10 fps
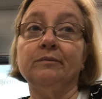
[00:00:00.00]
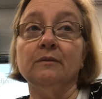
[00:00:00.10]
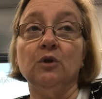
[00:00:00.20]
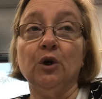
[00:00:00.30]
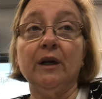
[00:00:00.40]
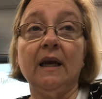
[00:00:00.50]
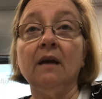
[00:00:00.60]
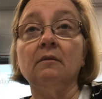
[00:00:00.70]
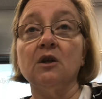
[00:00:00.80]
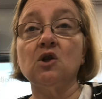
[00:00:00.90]
good
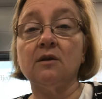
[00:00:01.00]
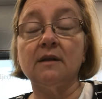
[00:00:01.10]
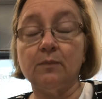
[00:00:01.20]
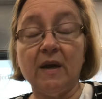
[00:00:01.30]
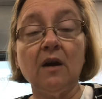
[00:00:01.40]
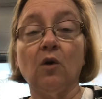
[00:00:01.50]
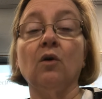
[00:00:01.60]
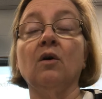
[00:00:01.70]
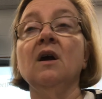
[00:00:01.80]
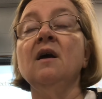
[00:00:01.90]
English
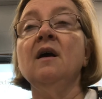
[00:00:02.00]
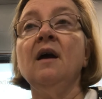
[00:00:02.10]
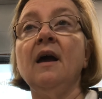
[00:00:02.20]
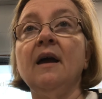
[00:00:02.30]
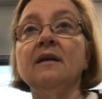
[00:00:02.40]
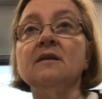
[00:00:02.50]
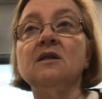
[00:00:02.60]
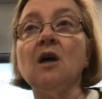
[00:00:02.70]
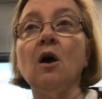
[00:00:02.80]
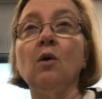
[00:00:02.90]
speaker. And
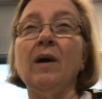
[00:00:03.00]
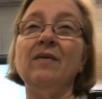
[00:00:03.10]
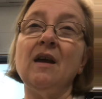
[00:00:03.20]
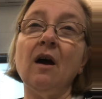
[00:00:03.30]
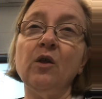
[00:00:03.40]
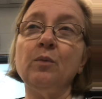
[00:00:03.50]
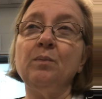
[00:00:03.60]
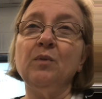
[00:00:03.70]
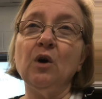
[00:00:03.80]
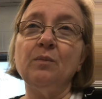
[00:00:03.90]
the other
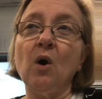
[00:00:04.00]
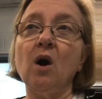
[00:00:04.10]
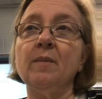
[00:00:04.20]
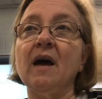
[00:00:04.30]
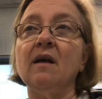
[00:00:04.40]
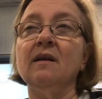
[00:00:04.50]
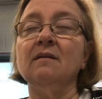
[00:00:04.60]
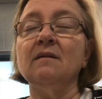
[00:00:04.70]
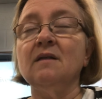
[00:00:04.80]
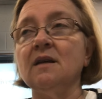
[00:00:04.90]
good part about
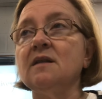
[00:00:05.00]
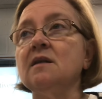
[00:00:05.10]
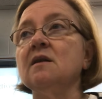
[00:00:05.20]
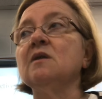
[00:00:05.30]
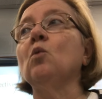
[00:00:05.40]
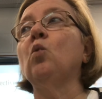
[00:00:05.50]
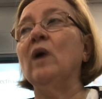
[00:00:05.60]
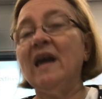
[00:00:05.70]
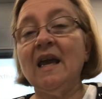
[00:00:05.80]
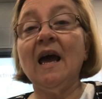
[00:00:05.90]
this is
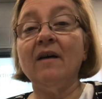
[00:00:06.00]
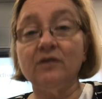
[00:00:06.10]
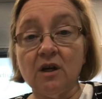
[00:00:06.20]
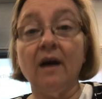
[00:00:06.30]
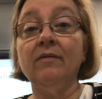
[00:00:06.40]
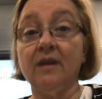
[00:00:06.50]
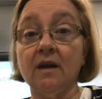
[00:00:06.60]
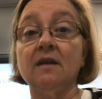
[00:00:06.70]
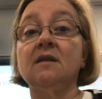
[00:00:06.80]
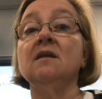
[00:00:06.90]
we have done
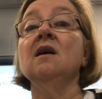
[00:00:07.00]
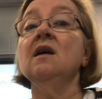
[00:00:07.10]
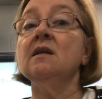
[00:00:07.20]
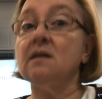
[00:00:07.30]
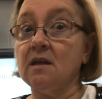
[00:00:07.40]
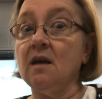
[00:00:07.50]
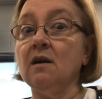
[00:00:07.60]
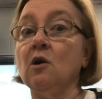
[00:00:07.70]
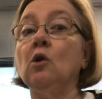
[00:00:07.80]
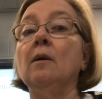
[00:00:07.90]
this
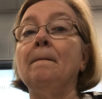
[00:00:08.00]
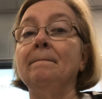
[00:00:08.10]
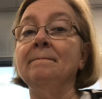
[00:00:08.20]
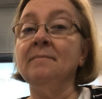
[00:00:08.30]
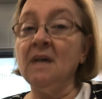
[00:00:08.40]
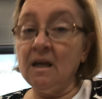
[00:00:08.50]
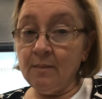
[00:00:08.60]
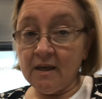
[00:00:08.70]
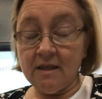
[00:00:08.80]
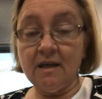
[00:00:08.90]
skill many,
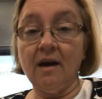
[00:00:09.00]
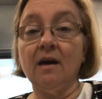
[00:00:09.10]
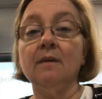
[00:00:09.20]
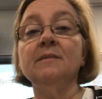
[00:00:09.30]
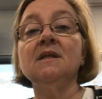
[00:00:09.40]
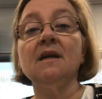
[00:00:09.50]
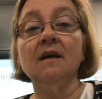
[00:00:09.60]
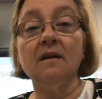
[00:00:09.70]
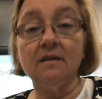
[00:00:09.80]
many times in